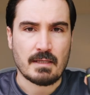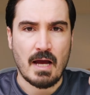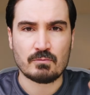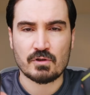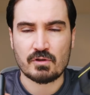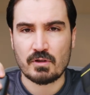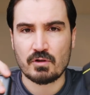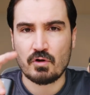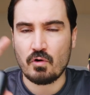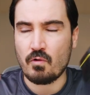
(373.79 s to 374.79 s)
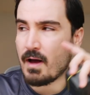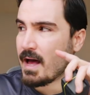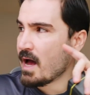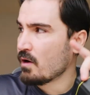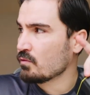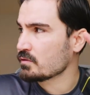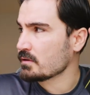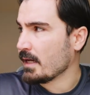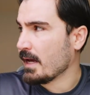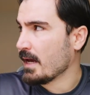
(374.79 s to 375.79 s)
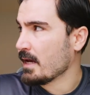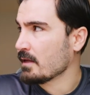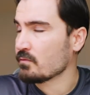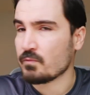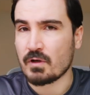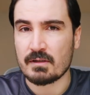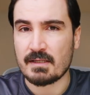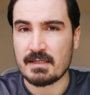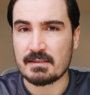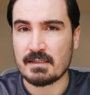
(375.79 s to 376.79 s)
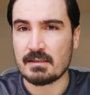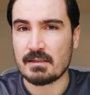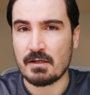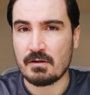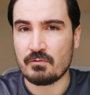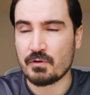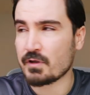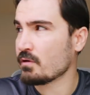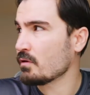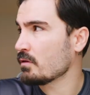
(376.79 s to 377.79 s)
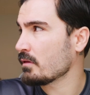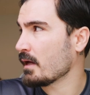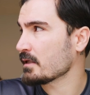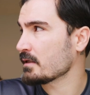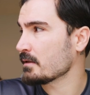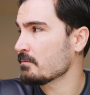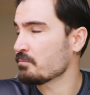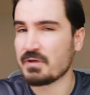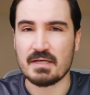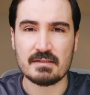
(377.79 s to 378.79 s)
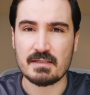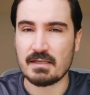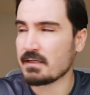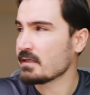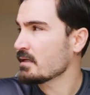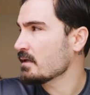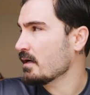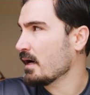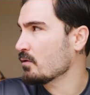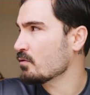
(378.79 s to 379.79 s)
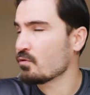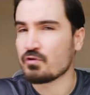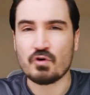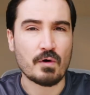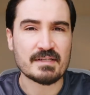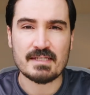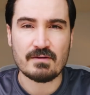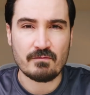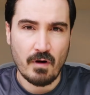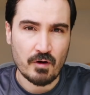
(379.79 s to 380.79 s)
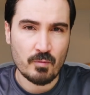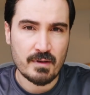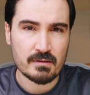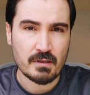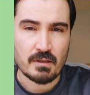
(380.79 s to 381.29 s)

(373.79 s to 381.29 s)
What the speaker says: Now I'm just gonna go out and we're gonna test it in a real like busy, I don't know, noisy environment.